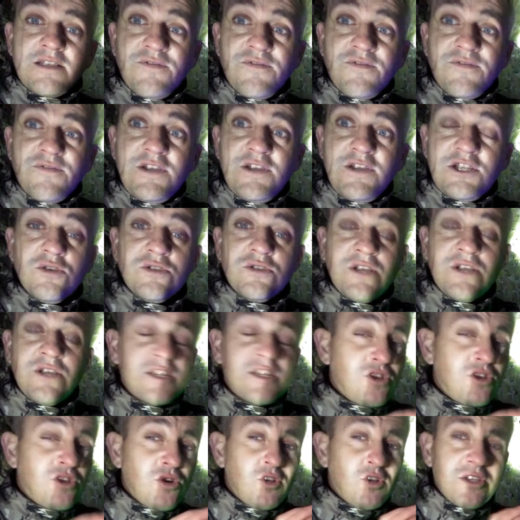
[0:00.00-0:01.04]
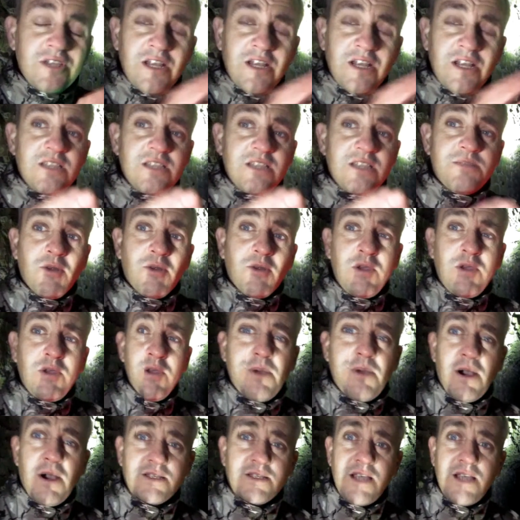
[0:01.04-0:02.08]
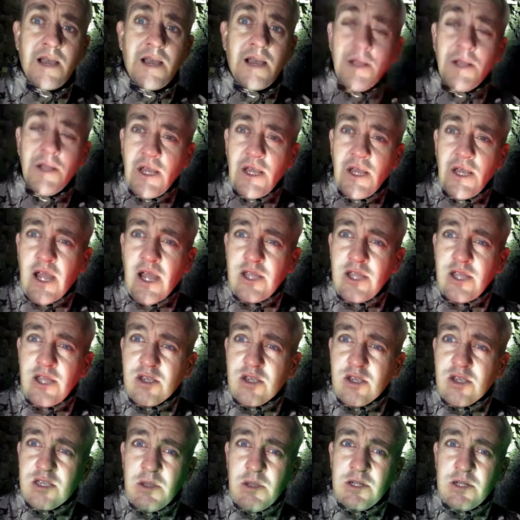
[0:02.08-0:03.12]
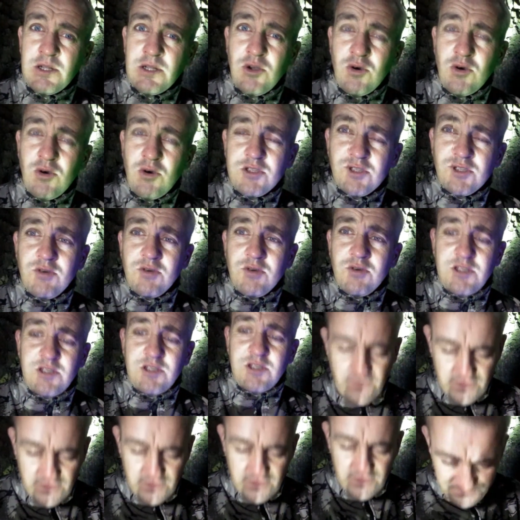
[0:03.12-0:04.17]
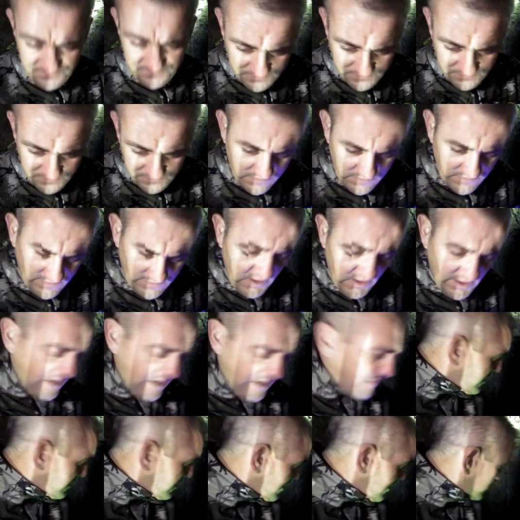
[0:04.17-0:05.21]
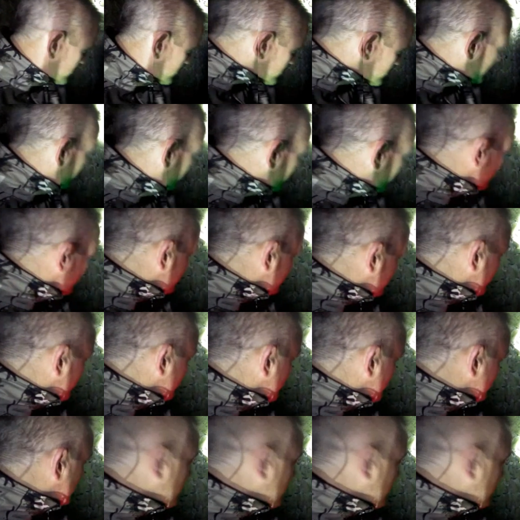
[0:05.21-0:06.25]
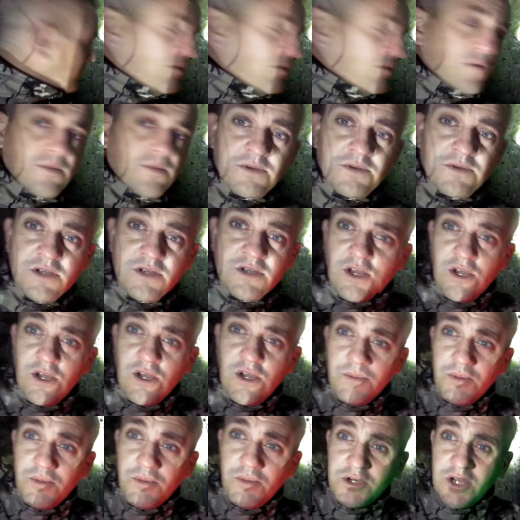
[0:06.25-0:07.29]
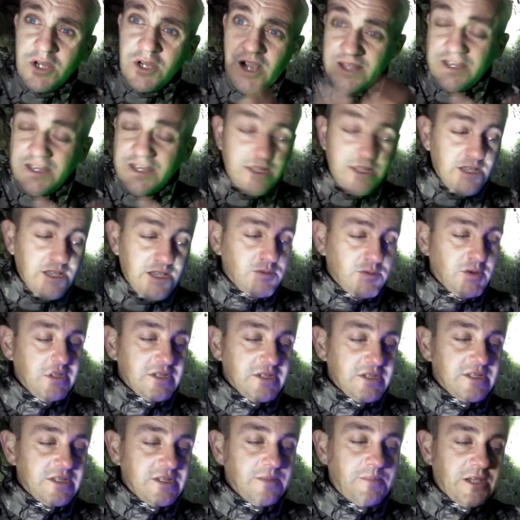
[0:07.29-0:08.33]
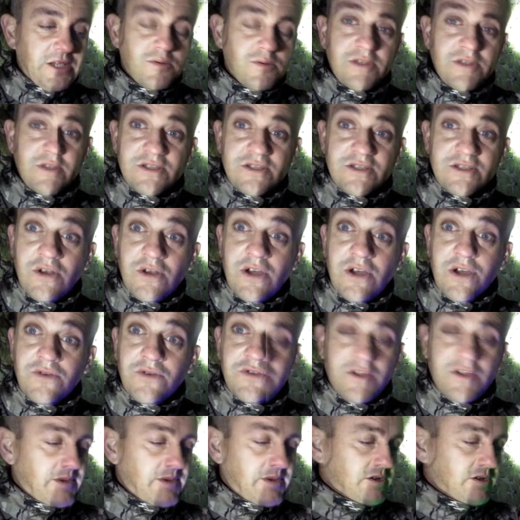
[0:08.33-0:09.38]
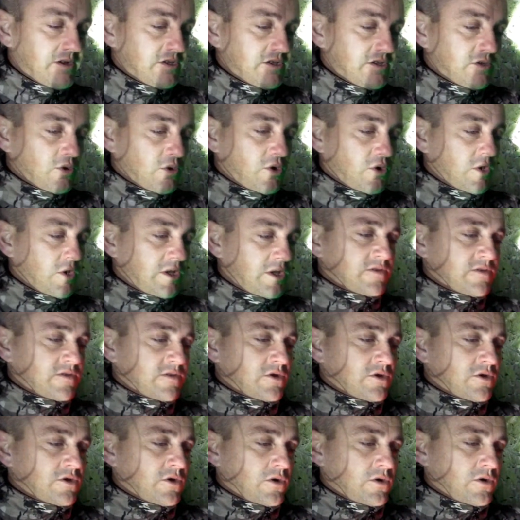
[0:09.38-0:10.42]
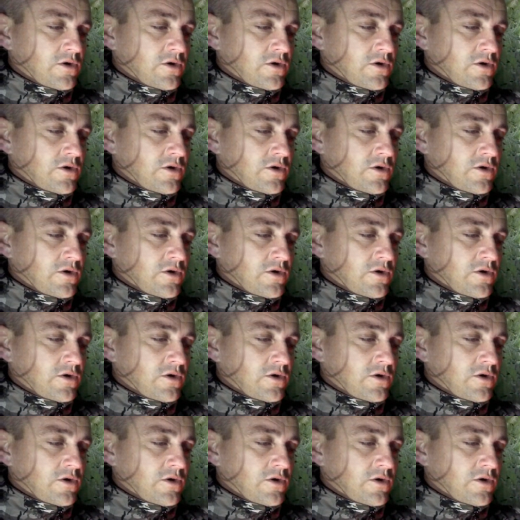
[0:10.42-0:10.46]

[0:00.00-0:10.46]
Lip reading: to use, and as good as any Spirit Wheel Box app, and you can spend loads and loads of different money on different type equipment, but I think this one is the best one that's going out on the market. So we're going to give this one a go.